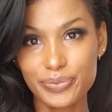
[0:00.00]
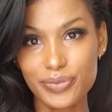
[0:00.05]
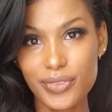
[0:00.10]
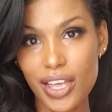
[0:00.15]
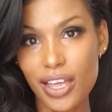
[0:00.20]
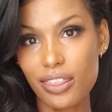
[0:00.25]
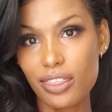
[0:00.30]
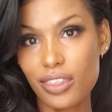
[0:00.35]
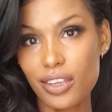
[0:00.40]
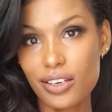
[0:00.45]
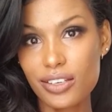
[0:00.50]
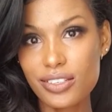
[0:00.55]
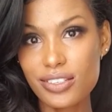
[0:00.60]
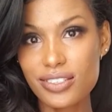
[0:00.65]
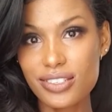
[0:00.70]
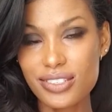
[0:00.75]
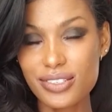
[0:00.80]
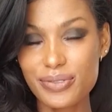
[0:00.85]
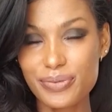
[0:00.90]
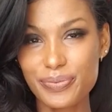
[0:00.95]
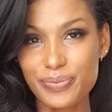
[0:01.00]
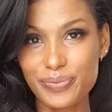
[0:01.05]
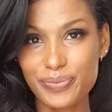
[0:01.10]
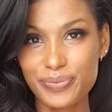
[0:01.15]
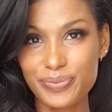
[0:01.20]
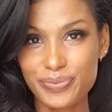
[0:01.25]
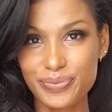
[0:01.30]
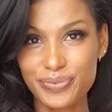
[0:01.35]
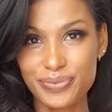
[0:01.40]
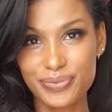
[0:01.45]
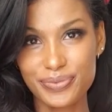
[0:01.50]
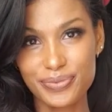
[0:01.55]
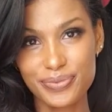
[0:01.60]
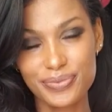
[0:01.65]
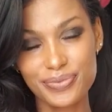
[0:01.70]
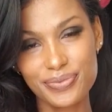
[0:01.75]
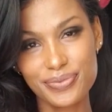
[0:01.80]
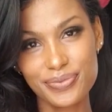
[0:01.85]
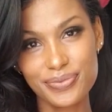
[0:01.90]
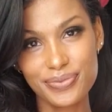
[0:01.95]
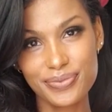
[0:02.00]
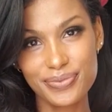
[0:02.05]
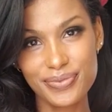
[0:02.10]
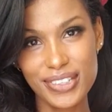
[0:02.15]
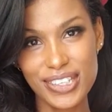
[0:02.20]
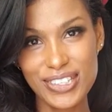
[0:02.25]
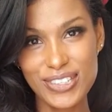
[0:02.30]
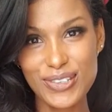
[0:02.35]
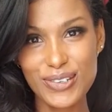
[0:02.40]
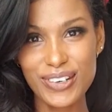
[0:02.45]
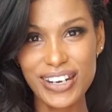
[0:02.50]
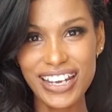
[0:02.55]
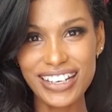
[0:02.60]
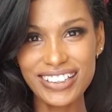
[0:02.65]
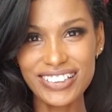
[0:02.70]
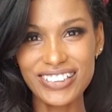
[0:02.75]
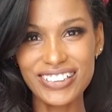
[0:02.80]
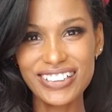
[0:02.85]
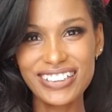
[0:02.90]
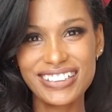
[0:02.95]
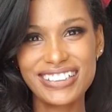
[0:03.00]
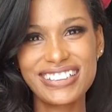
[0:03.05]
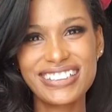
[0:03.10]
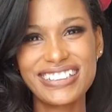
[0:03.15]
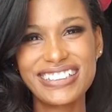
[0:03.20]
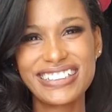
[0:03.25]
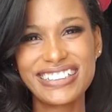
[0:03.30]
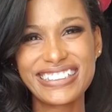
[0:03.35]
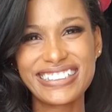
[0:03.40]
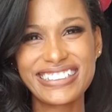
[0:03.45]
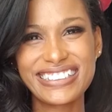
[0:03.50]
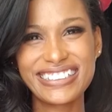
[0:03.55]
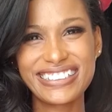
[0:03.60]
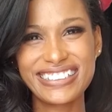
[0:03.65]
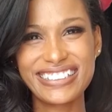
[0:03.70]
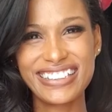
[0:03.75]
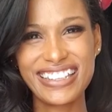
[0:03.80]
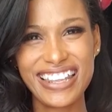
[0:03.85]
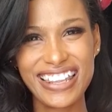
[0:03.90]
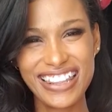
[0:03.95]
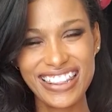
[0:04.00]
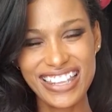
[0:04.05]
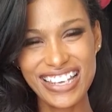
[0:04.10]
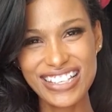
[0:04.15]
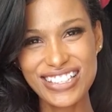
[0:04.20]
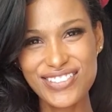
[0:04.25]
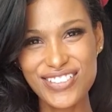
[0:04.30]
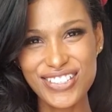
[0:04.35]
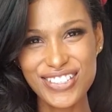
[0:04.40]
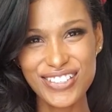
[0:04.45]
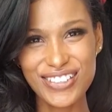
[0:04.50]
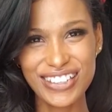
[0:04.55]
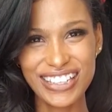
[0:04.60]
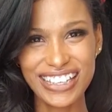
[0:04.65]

and this is your night look. Thanks for tuning